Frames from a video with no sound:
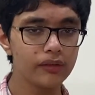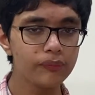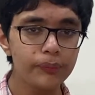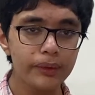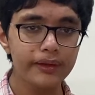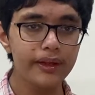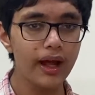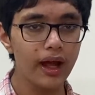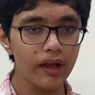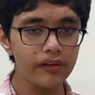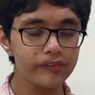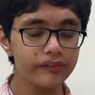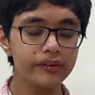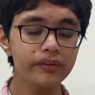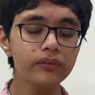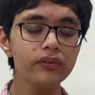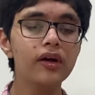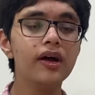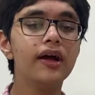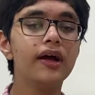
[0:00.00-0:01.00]
When they ask
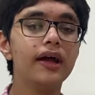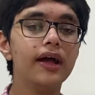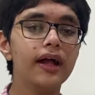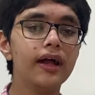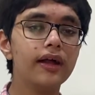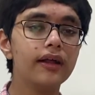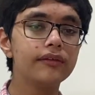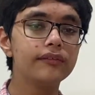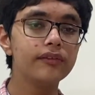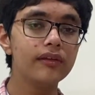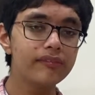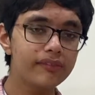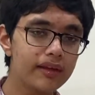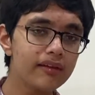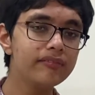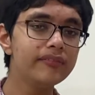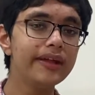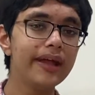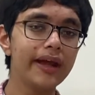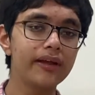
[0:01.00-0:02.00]
you, just
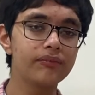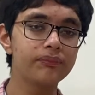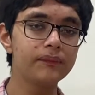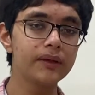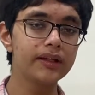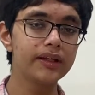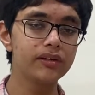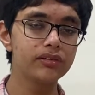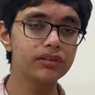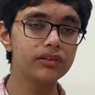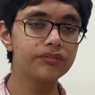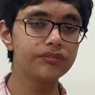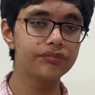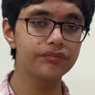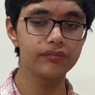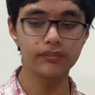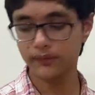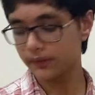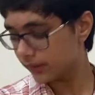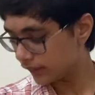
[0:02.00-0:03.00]
give the explanation
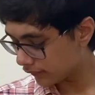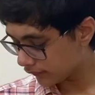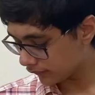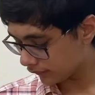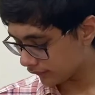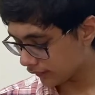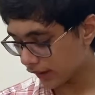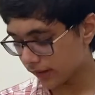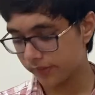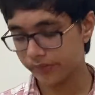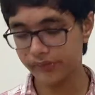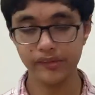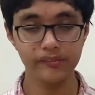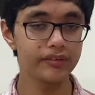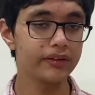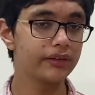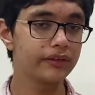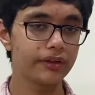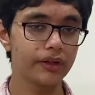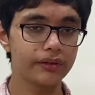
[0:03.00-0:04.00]
that is given
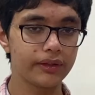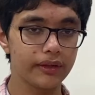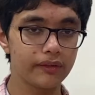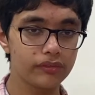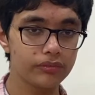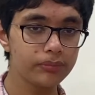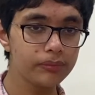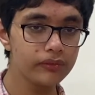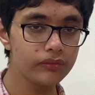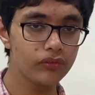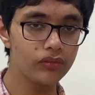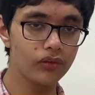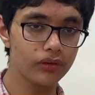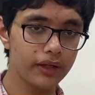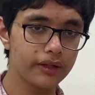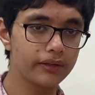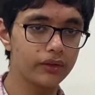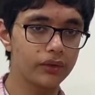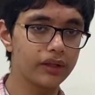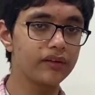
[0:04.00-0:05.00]
in your textbook so
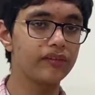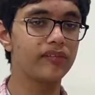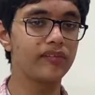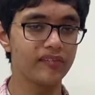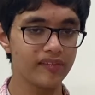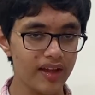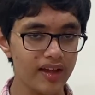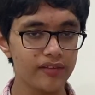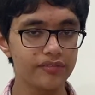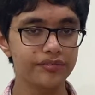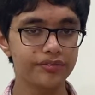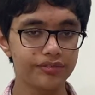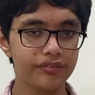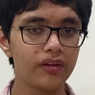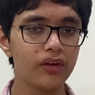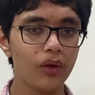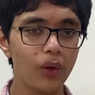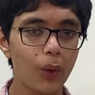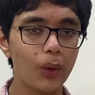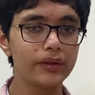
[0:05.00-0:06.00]
that you can save
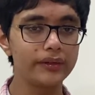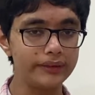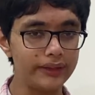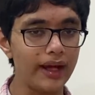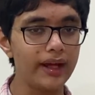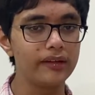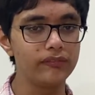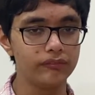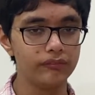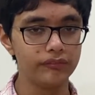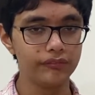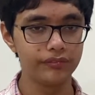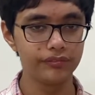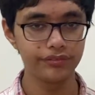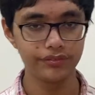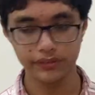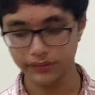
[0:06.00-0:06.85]
on time for